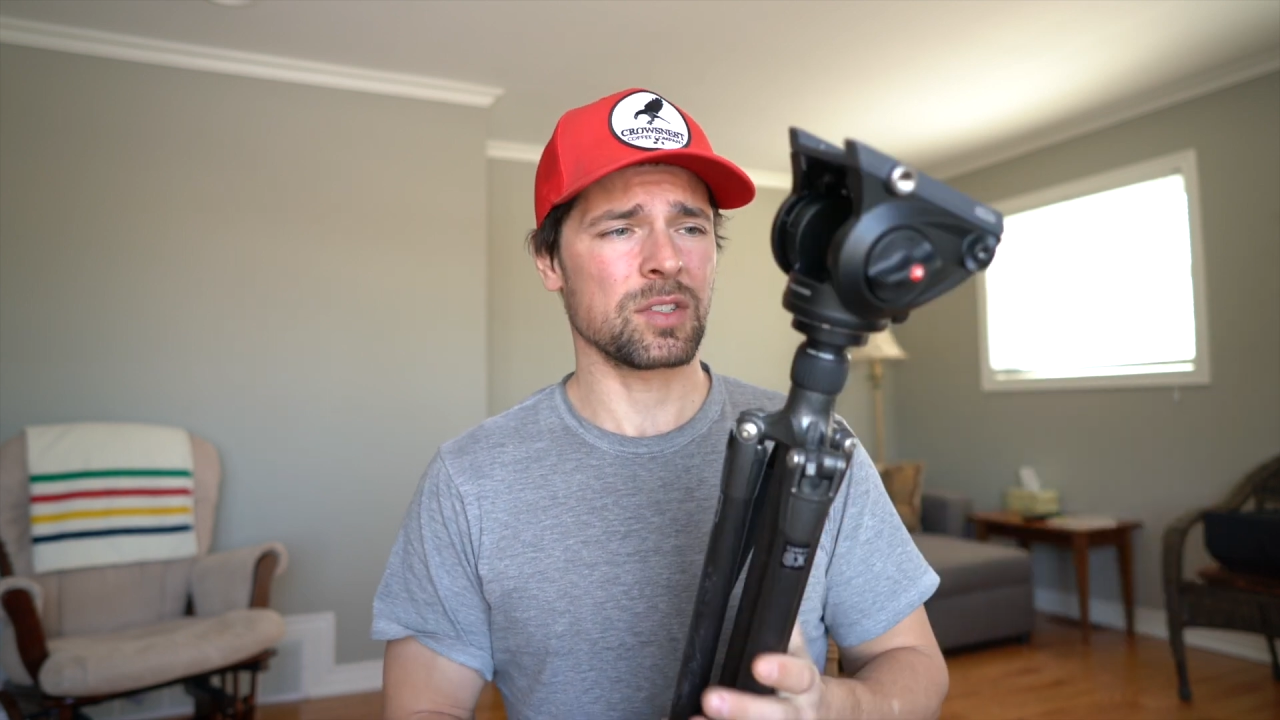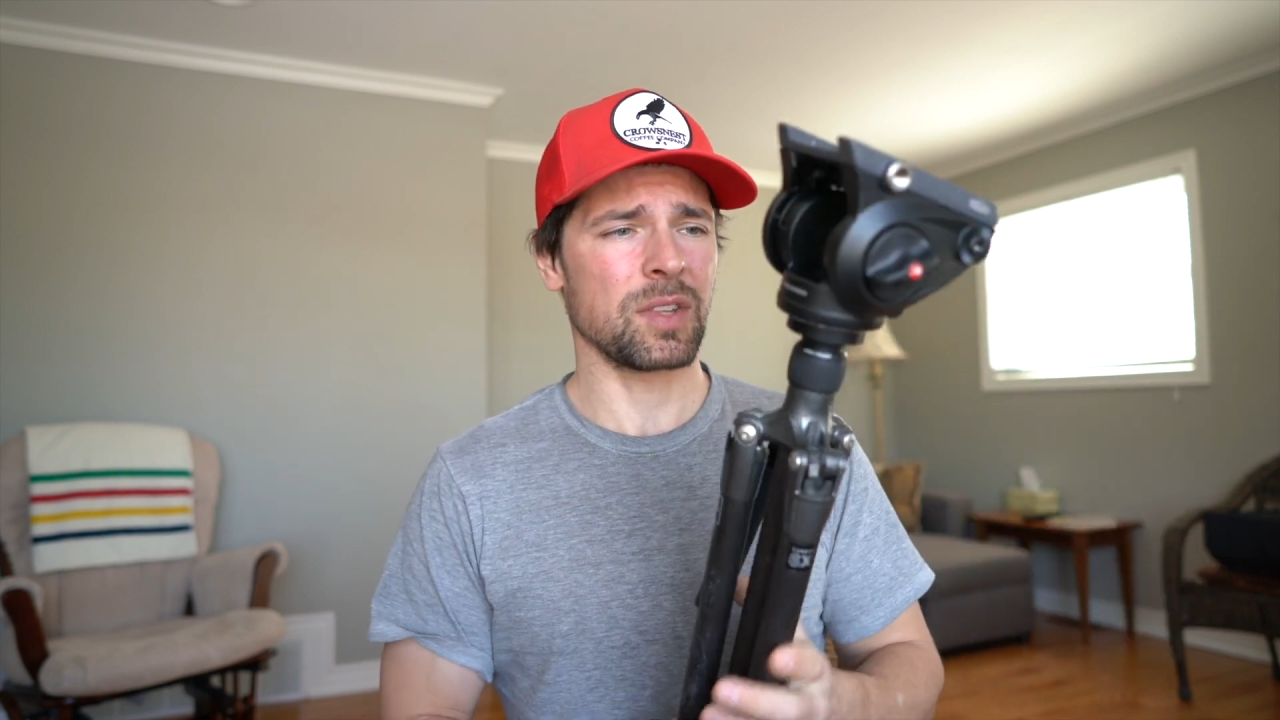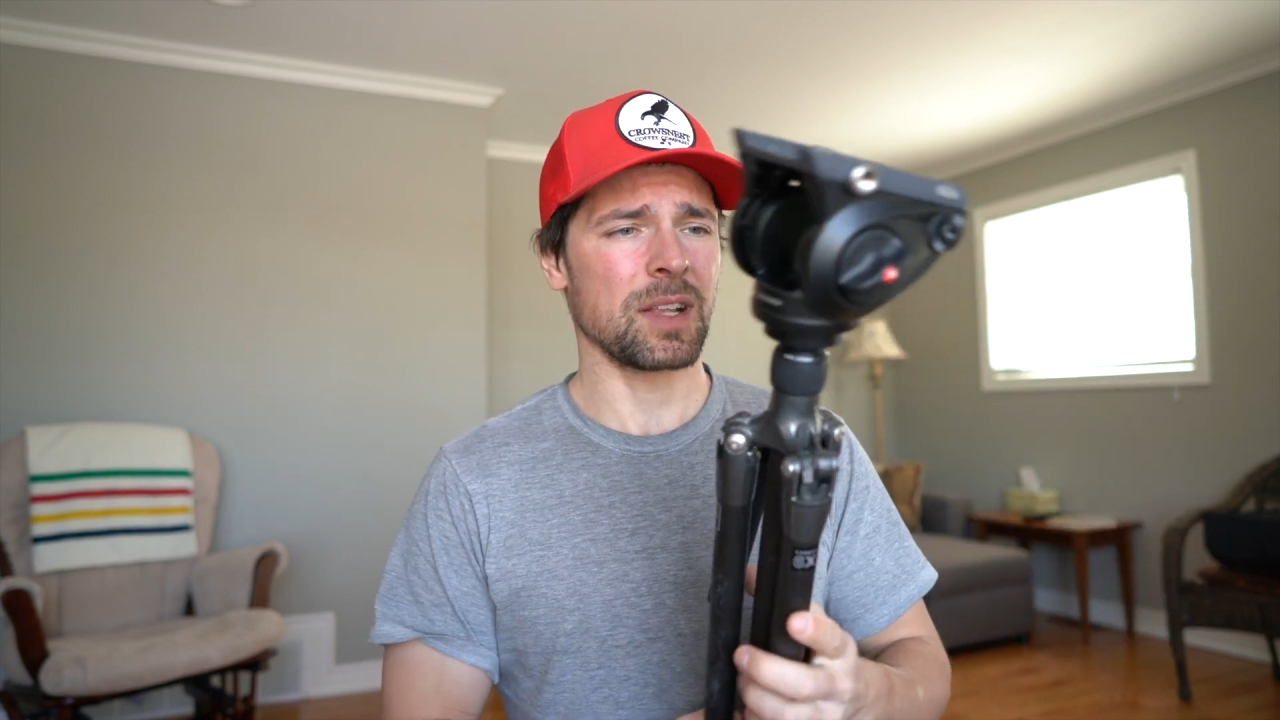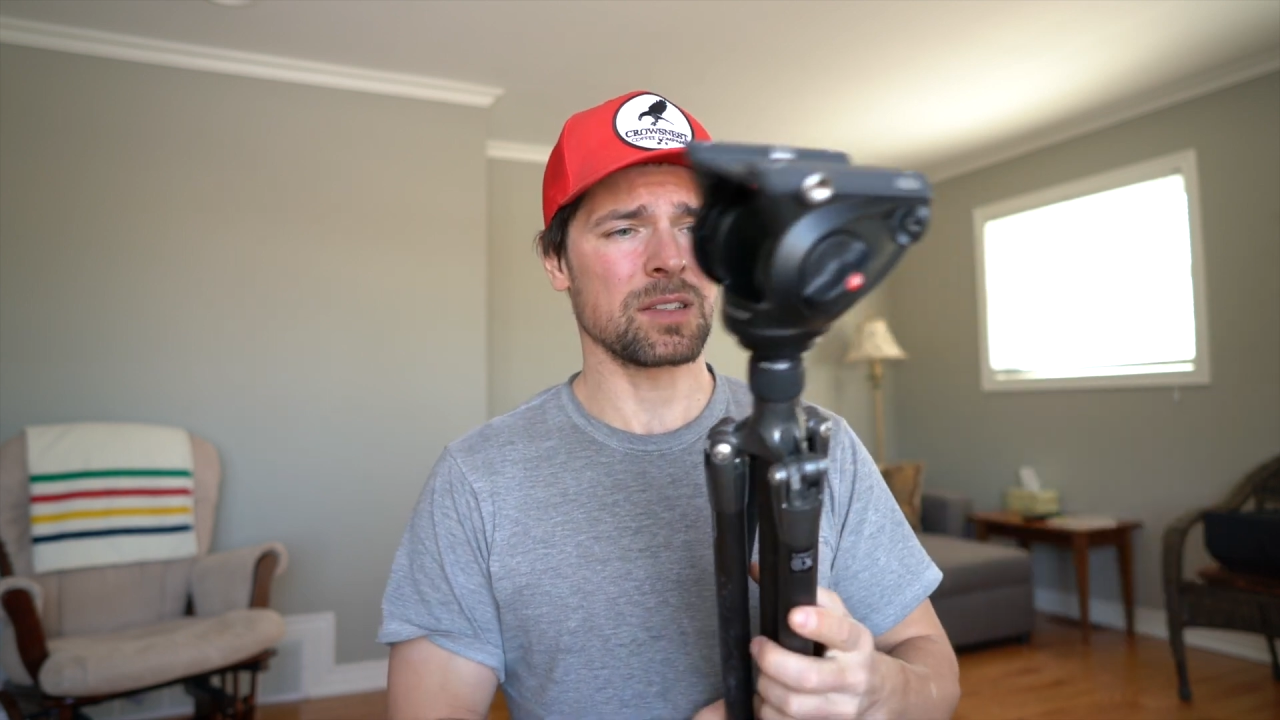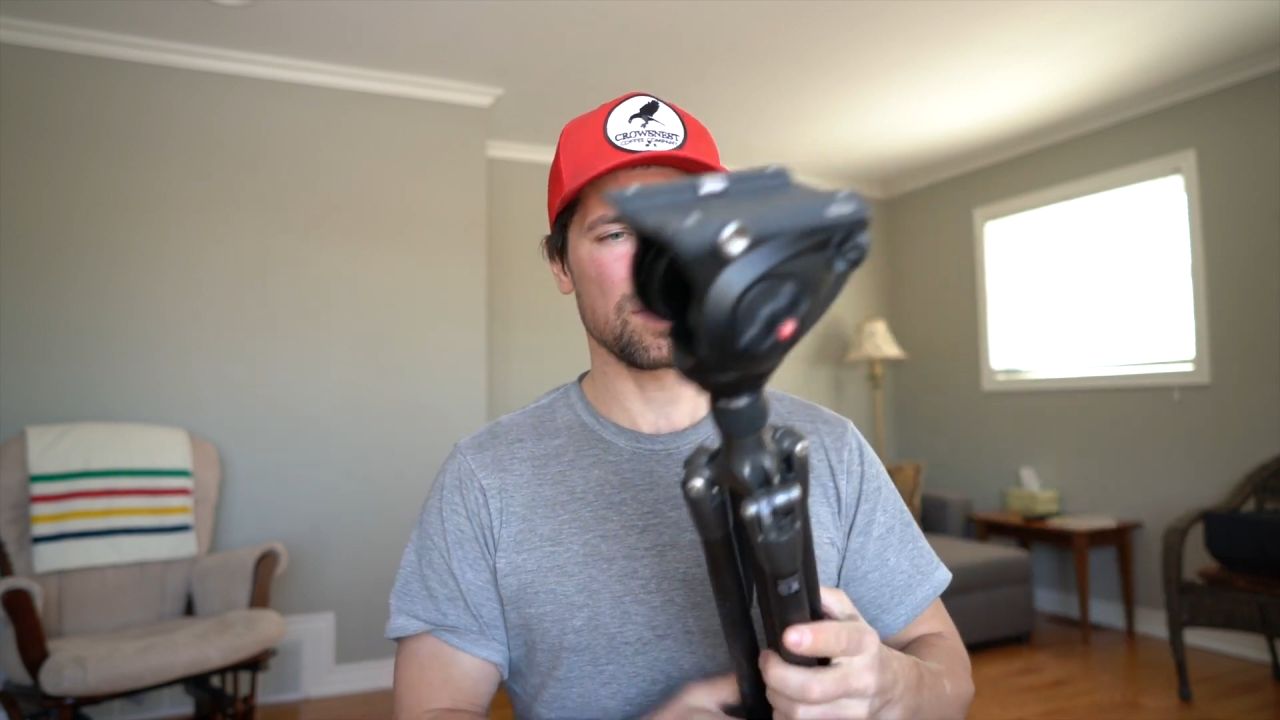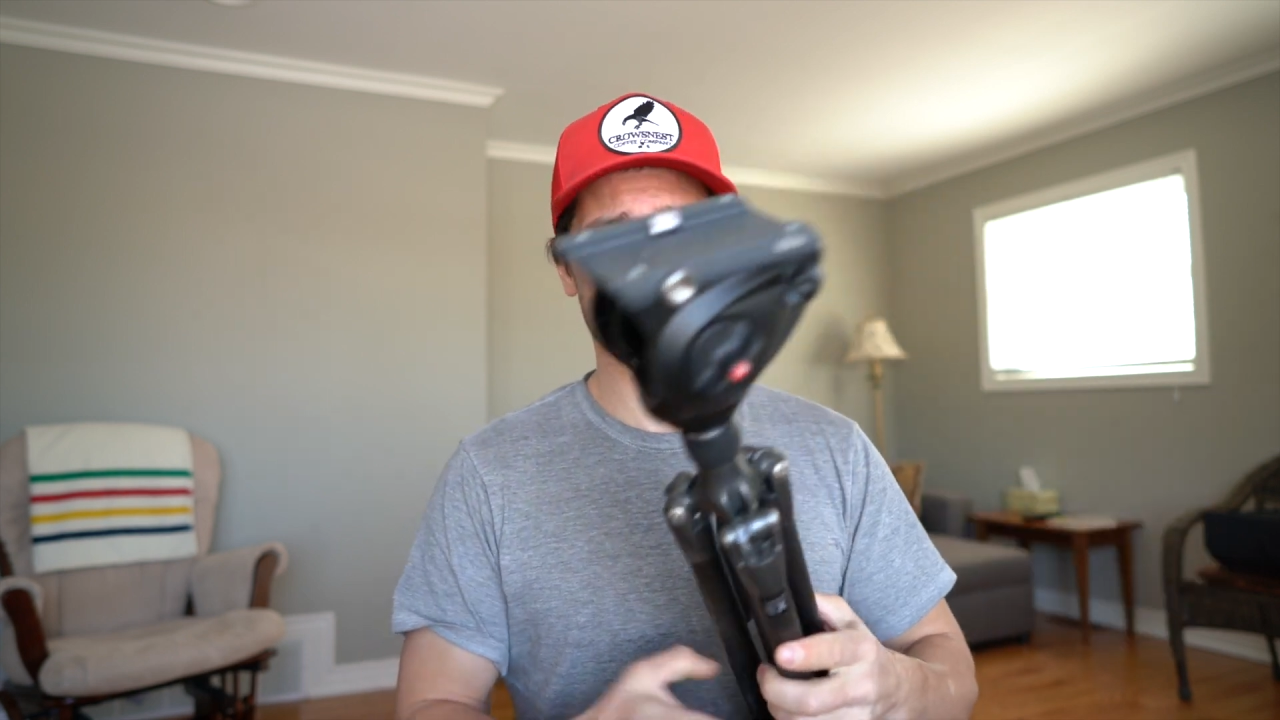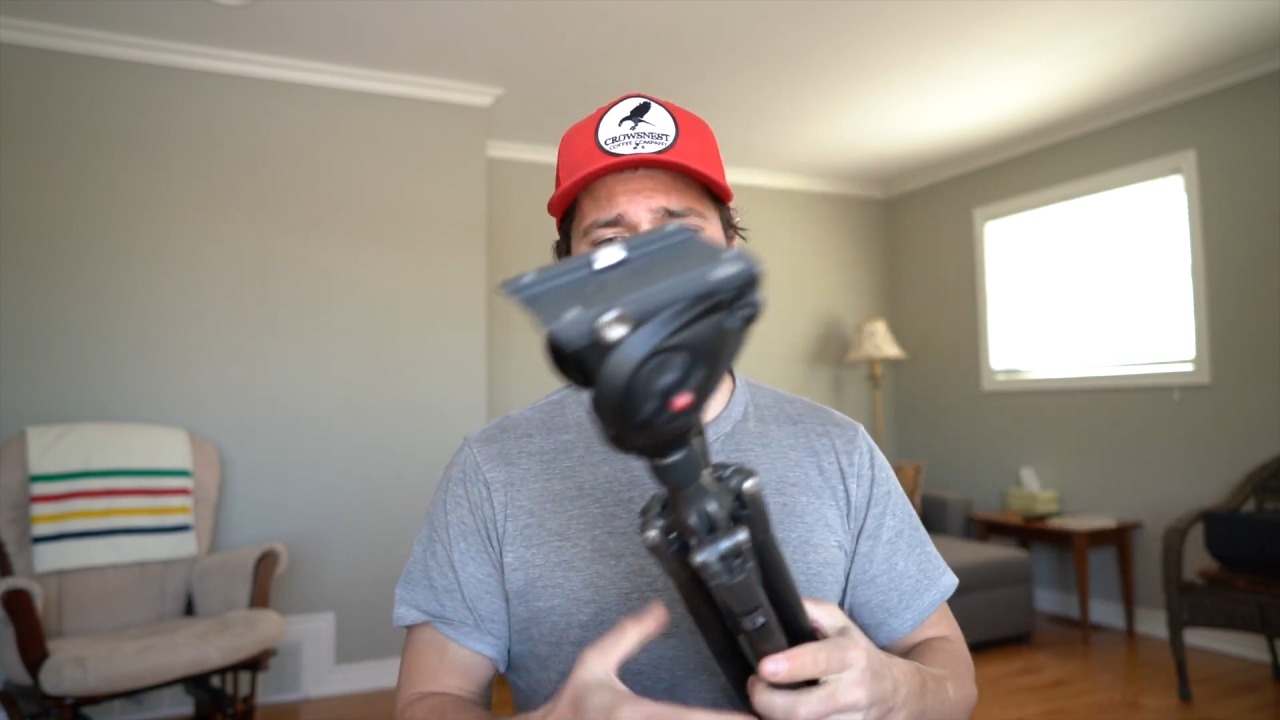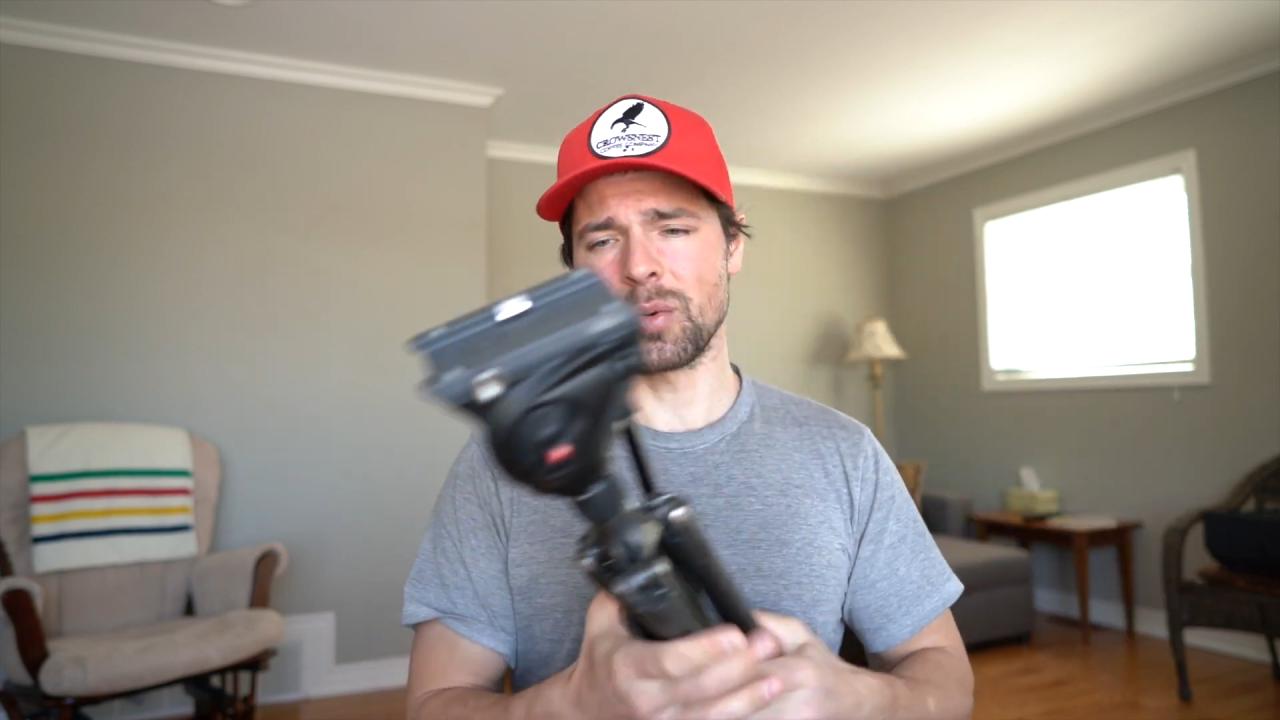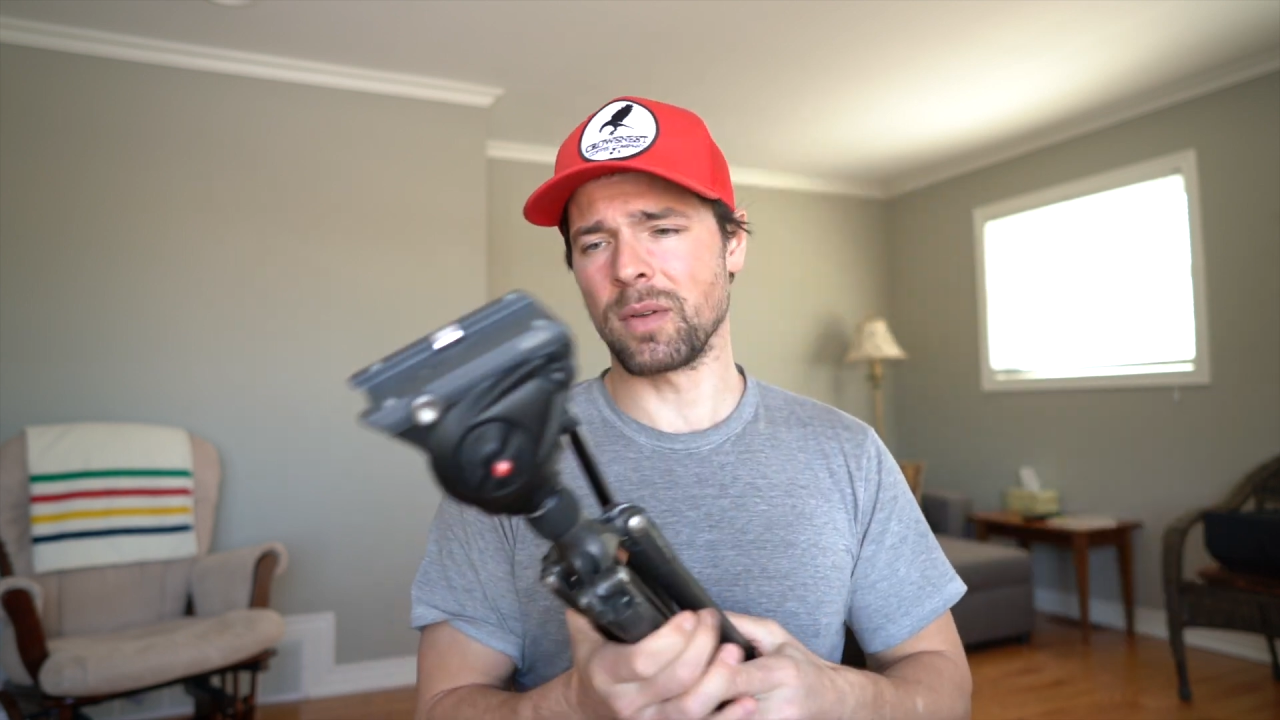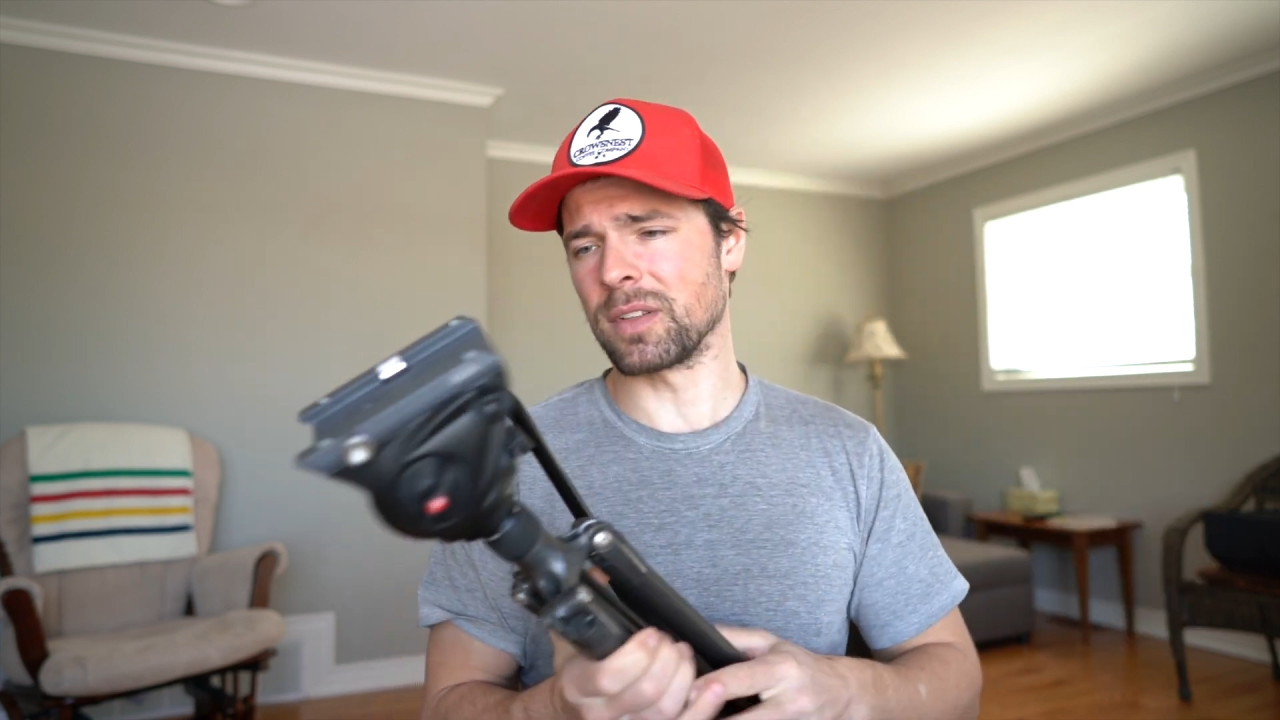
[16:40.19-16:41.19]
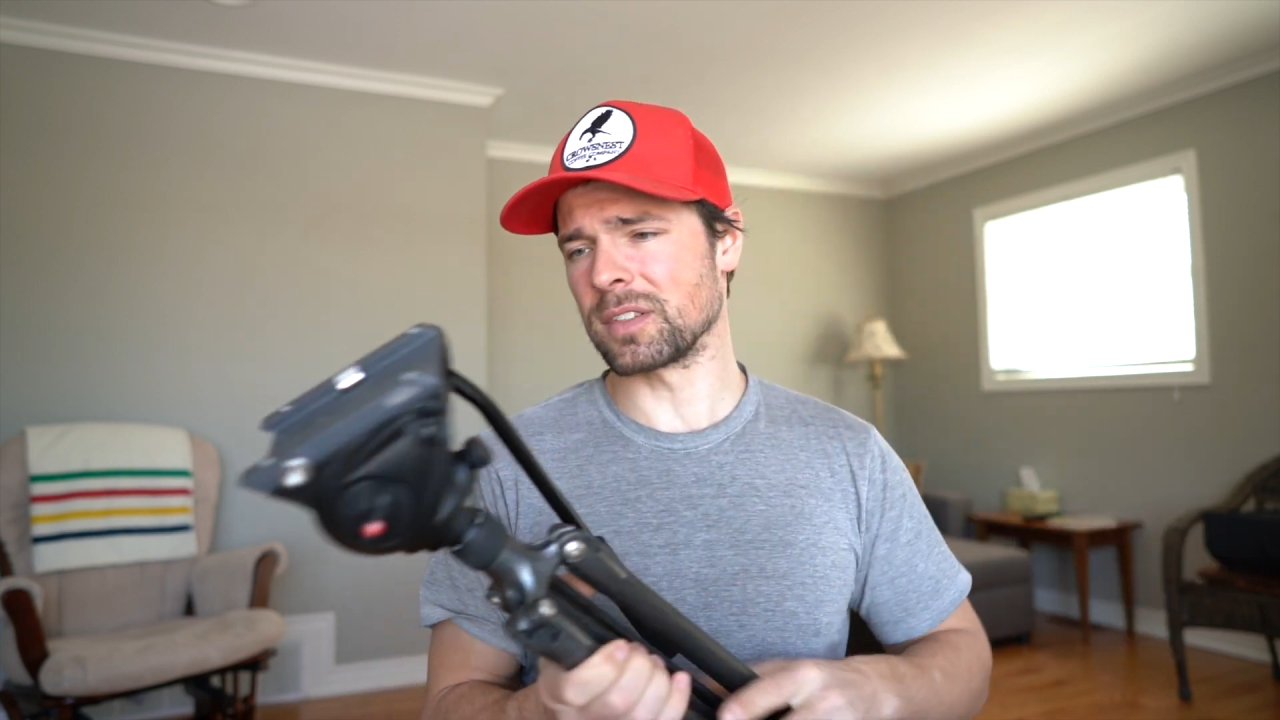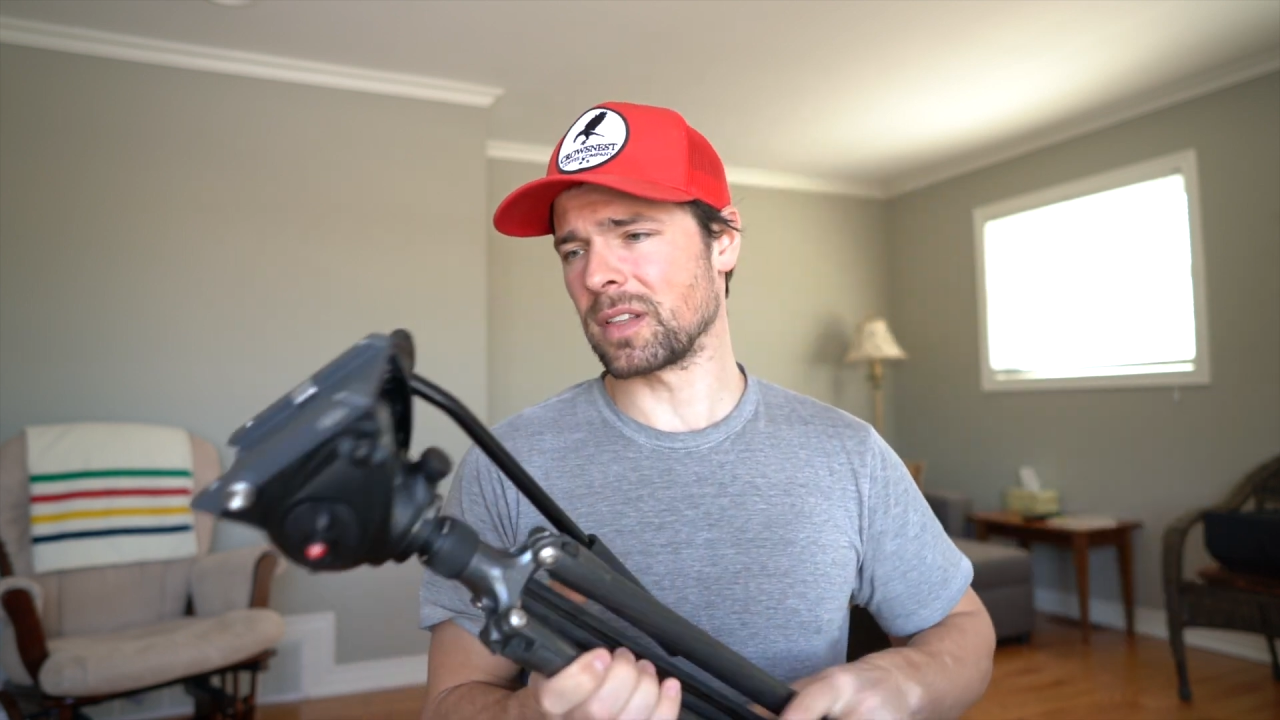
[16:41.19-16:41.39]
So that's equivalent